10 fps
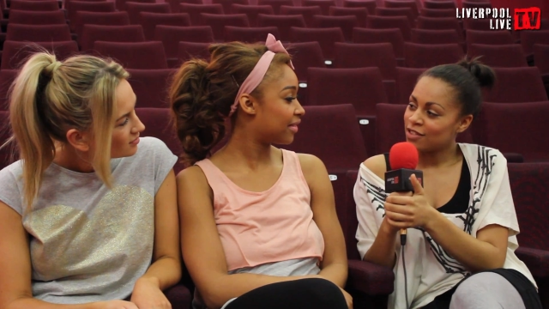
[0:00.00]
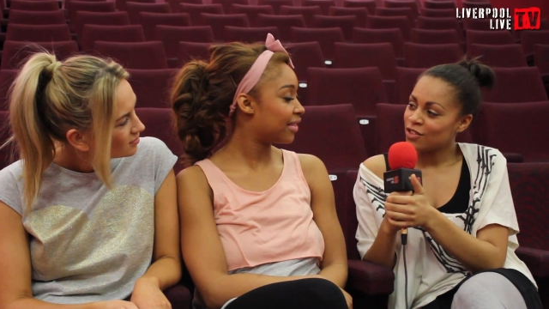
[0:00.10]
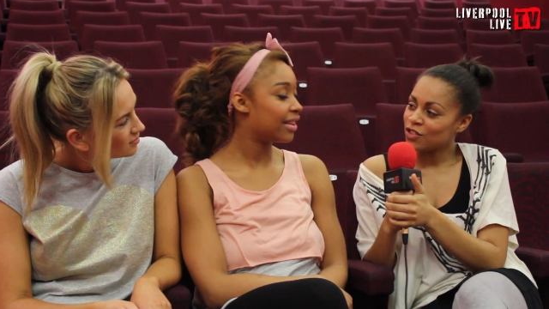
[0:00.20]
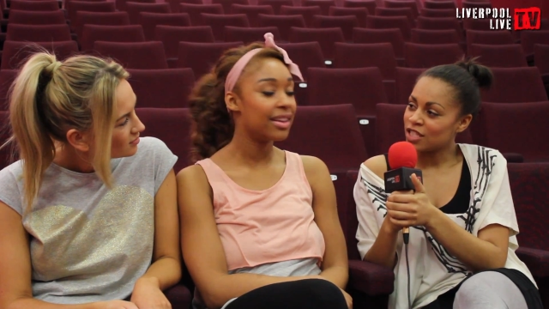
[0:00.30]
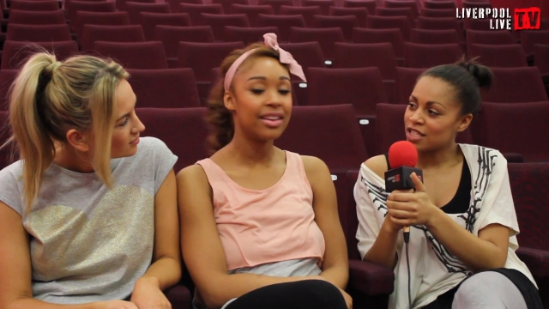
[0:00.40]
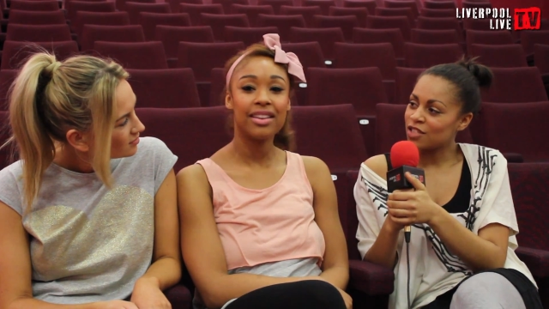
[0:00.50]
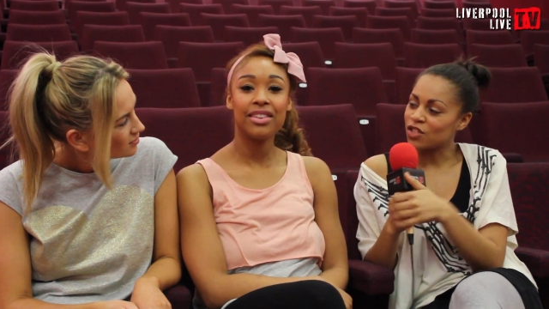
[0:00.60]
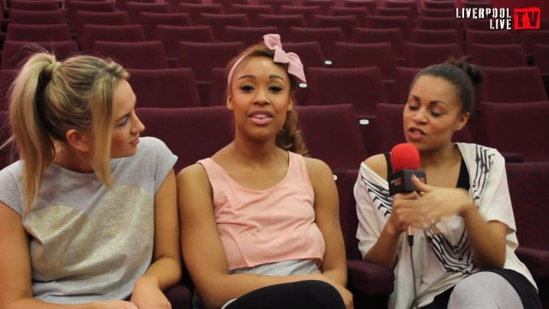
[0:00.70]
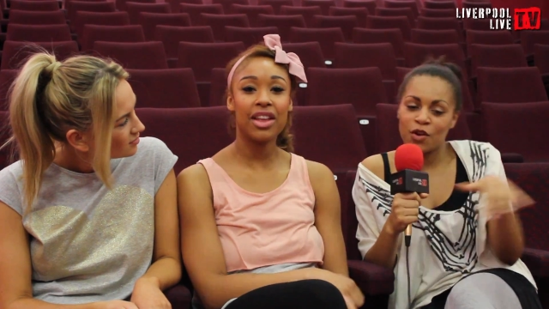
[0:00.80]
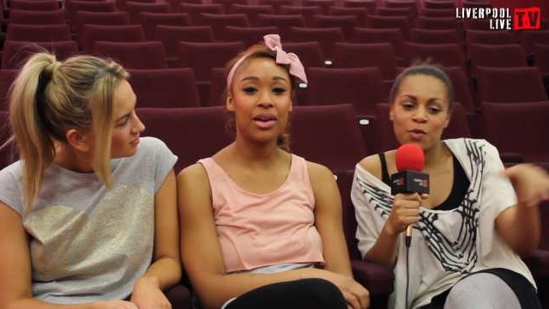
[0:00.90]
Speaker 1: She does
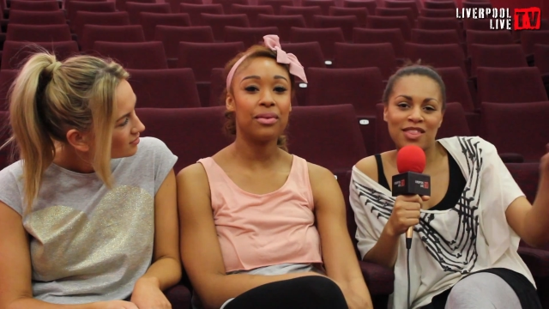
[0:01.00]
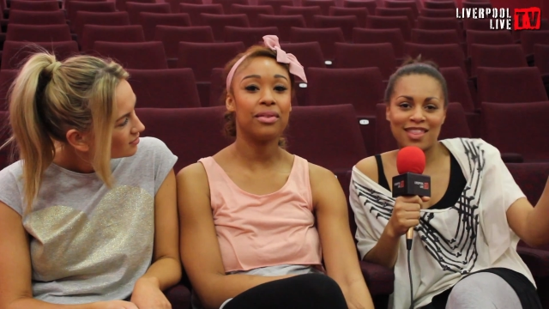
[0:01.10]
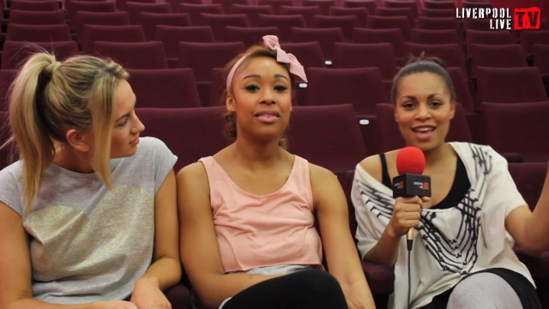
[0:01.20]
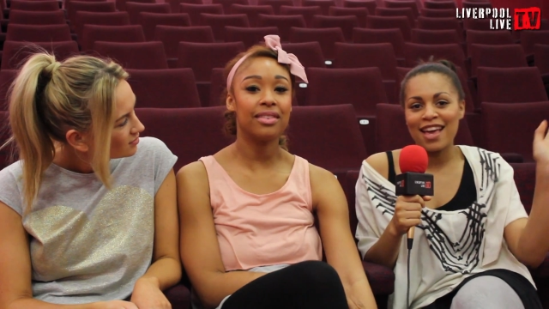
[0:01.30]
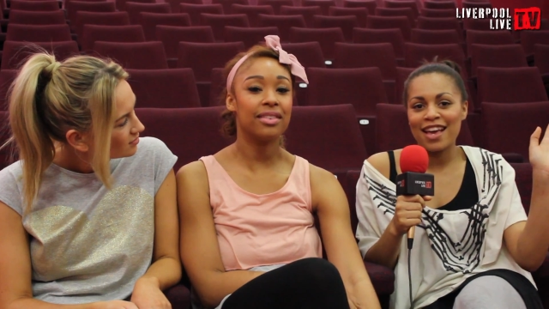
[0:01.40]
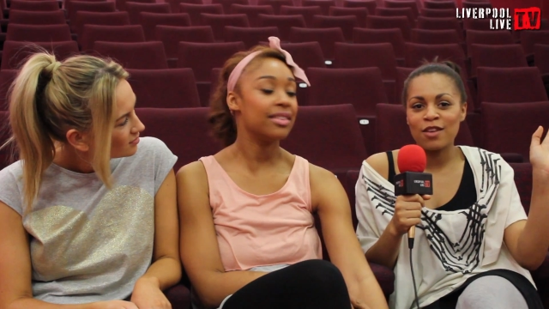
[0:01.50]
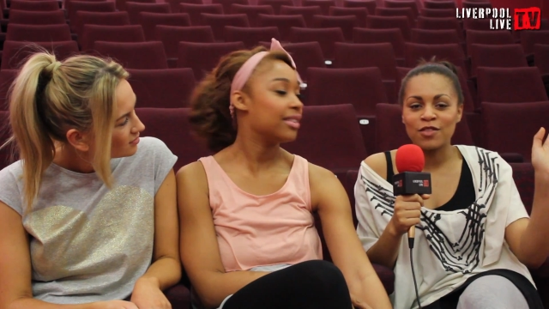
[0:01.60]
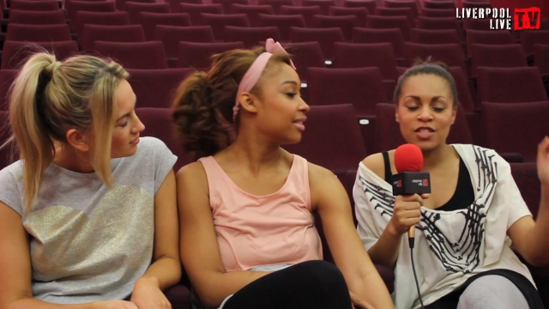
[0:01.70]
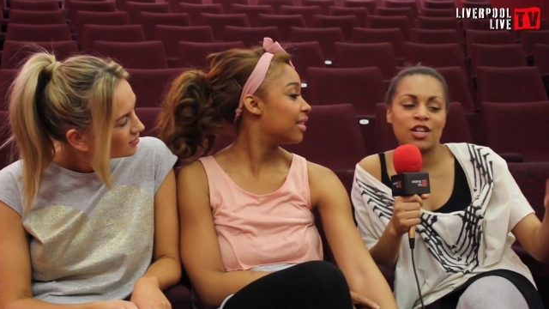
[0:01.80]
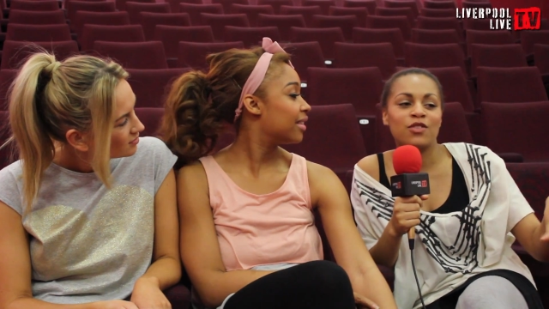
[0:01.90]
her own no. thing,
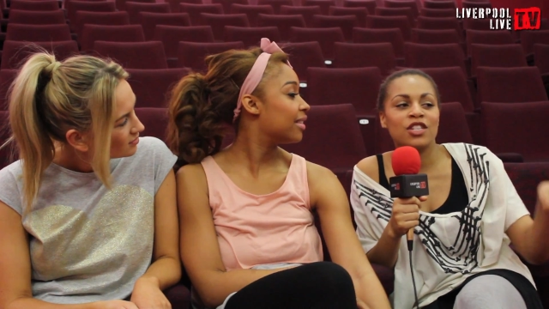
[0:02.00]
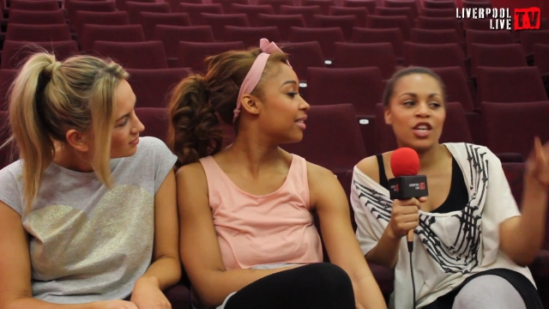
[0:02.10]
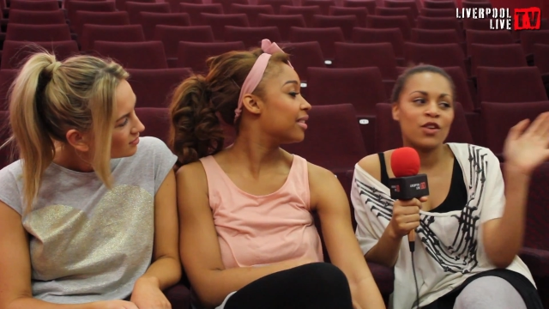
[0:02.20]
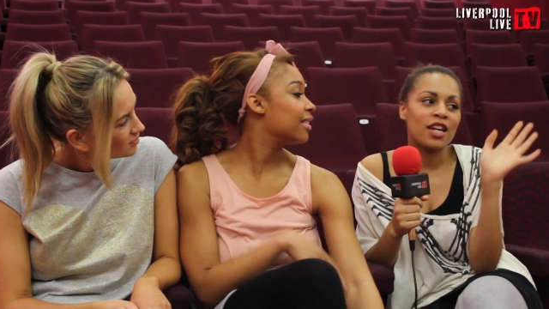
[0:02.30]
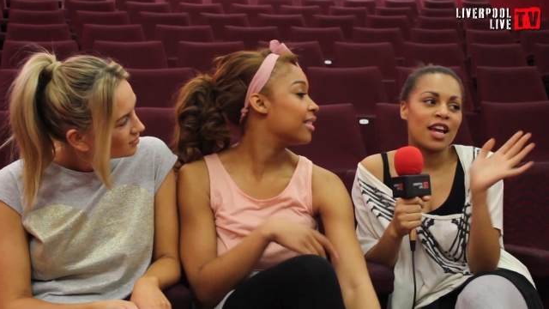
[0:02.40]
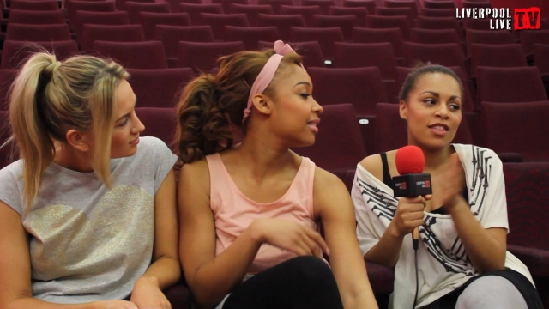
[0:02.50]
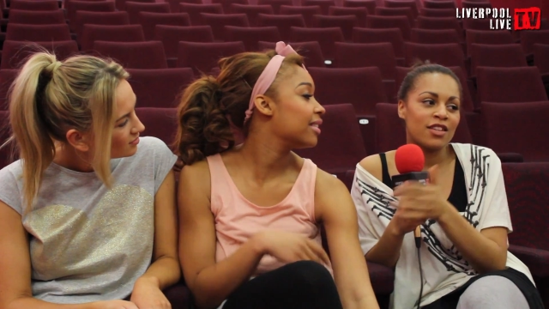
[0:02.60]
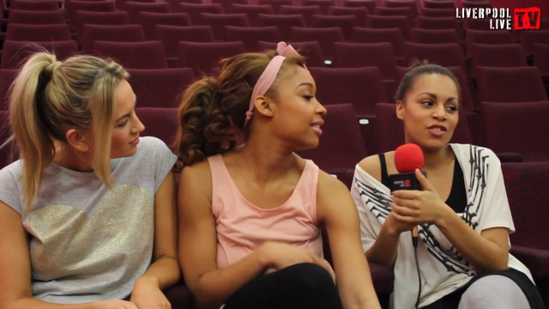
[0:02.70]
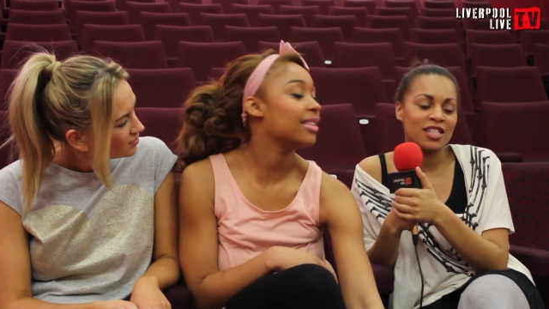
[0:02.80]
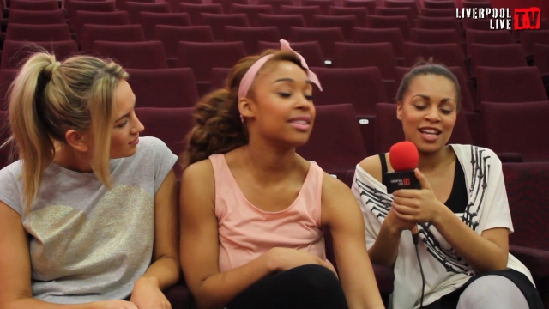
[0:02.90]
wants to go to uni, and then
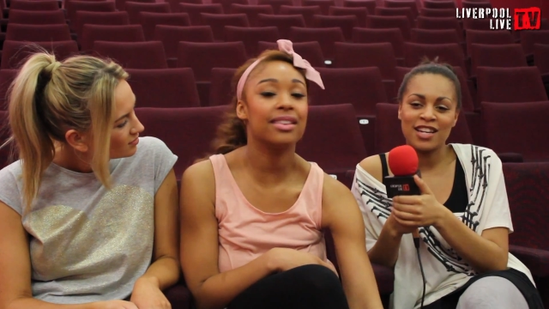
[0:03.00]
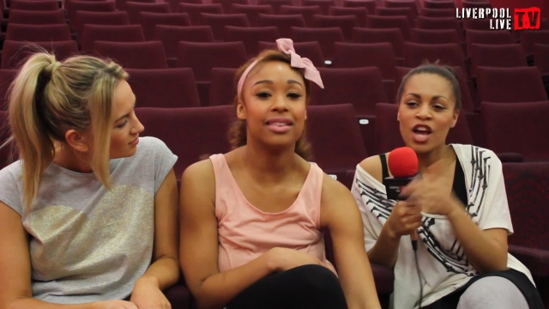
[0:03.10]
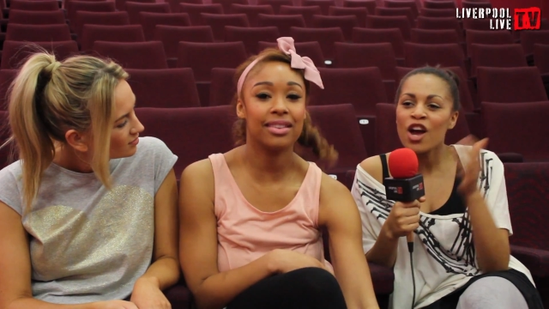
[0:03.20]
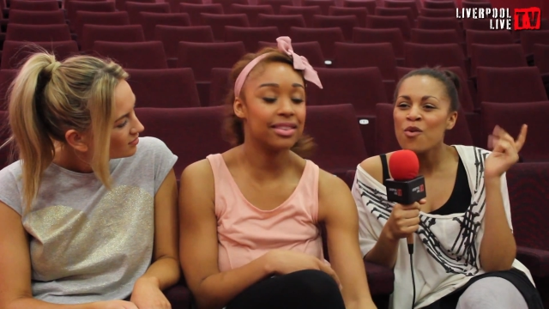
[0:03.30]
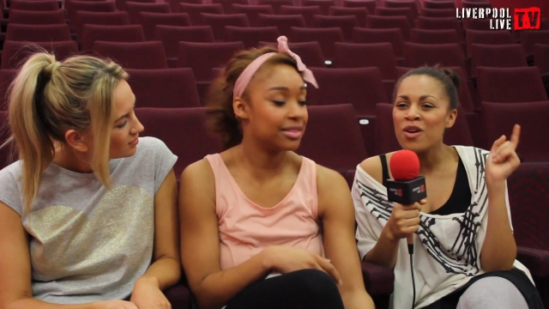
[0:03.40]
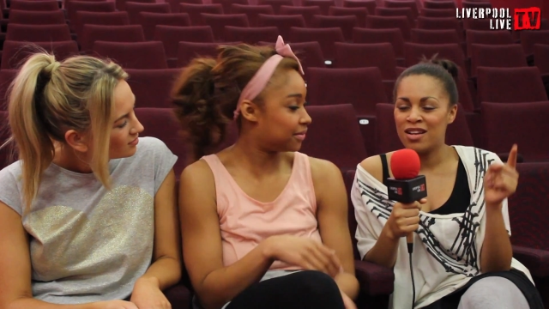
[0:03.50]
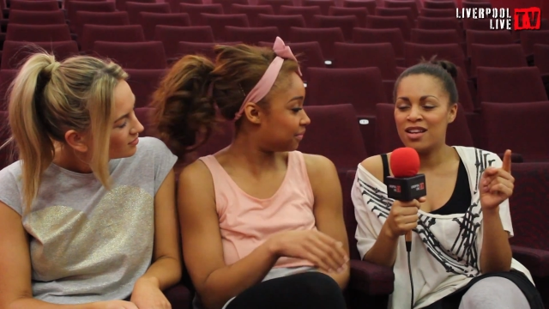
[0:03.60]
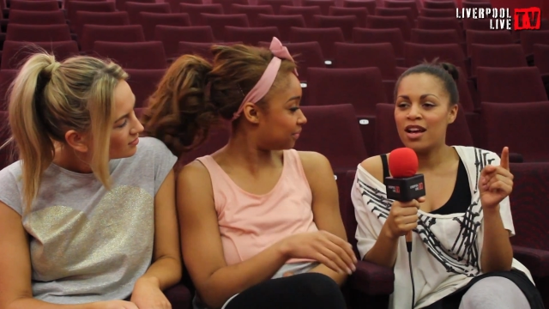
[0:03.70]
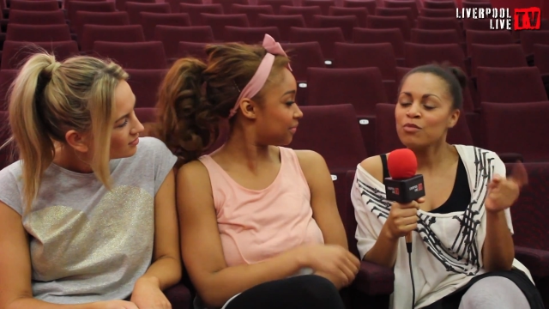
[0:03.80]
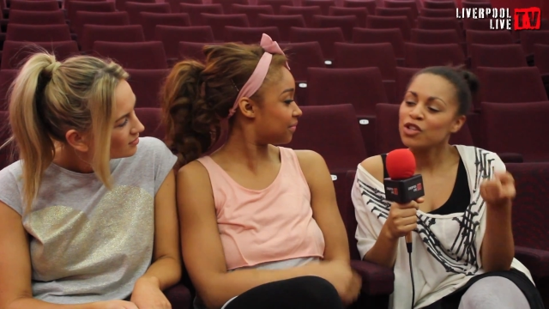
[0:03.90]
she's like, no,
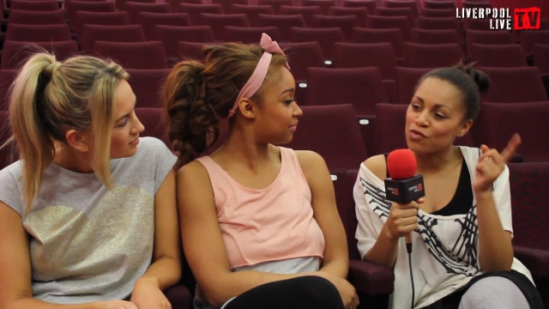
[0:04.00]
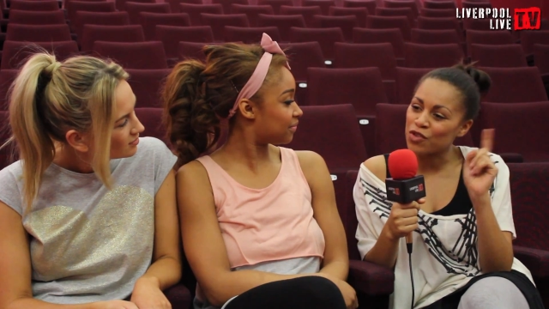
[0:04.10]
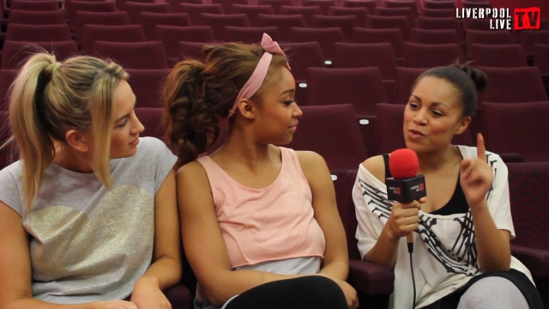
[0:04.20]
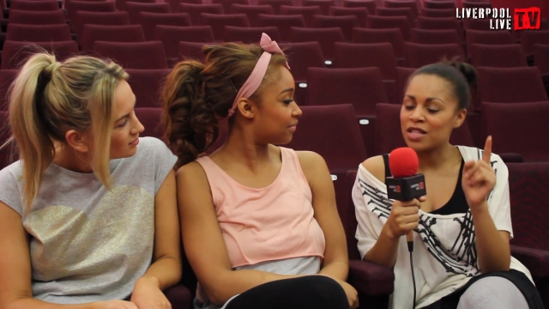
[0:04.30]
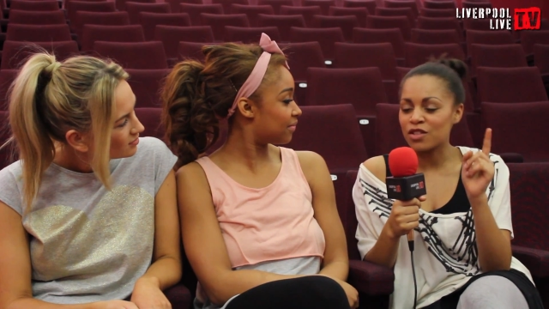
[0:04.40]
I'm going to ruin this